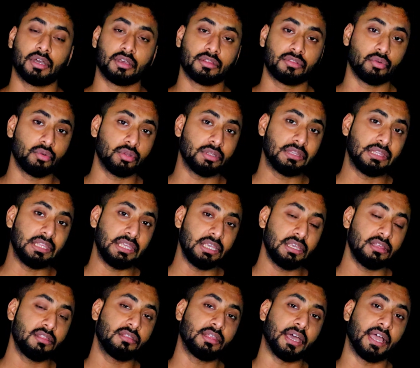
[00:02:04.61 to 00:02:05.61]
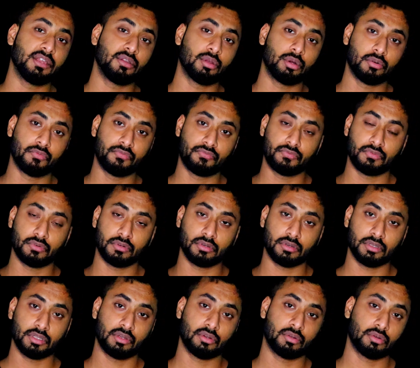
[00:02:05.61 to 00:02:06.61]
So these kind of
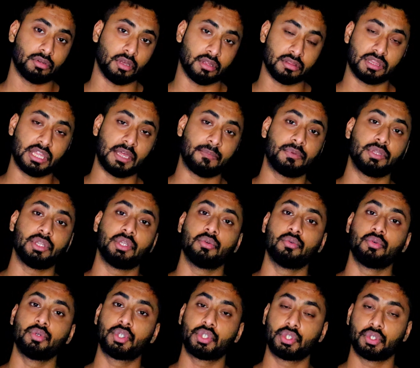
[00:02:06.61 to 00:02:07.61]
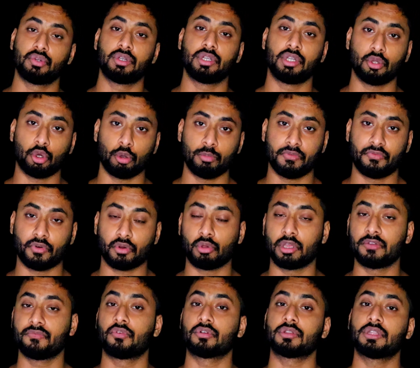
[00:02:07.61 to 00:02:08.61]
concept you should know before
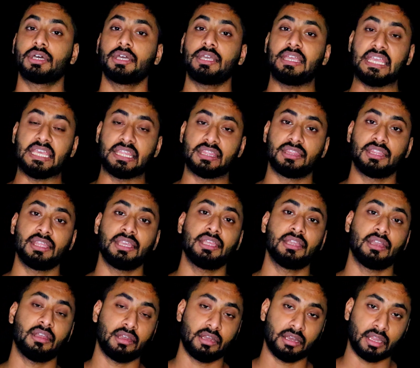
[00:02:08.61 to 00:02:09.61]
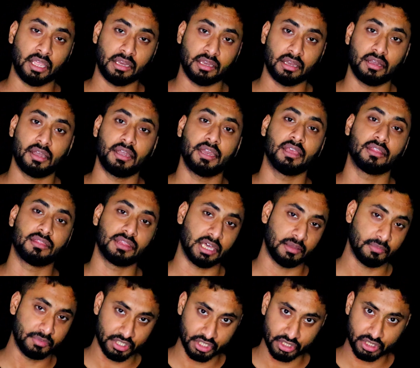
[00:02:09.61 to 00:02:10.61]
going for the AZ900
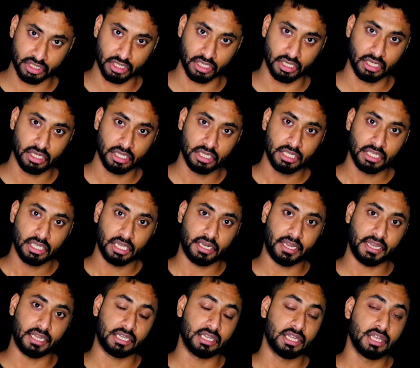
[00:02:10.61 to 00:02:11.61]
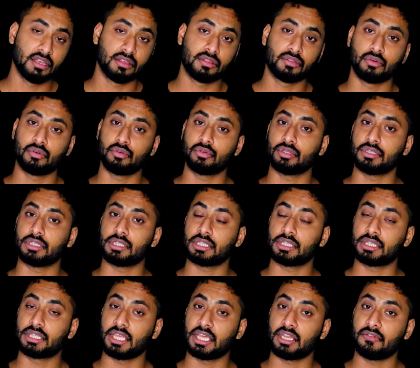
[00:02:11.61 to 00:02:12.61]
examination, right? So
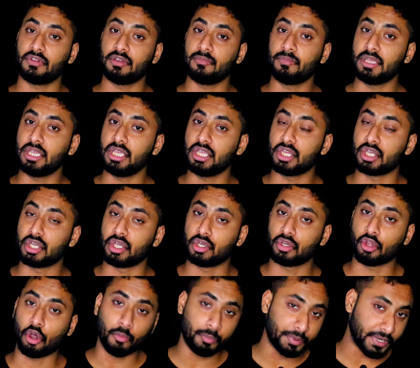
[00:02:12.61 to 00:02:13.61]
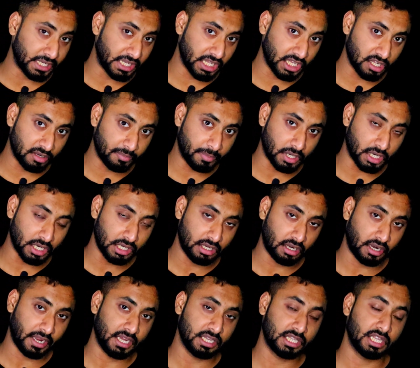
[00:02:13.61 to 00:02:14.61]
there will be no practical part,
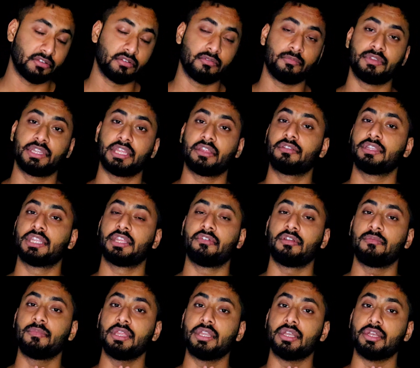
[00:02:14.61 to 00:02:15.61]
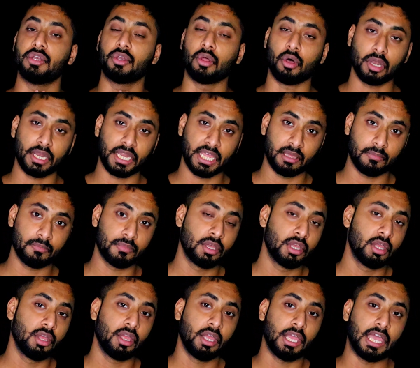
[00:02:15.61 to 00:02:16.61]
right? There will be no lab.
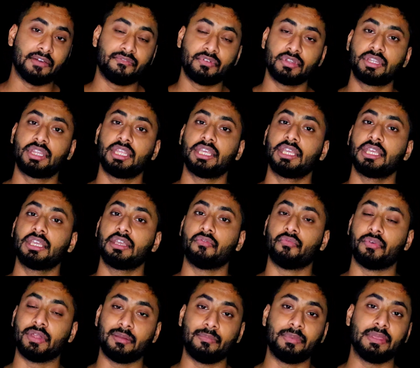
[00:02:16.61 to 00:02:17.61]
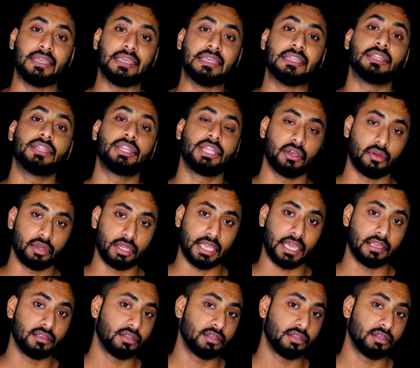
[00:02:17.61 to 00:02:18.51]
Everything will be in theory.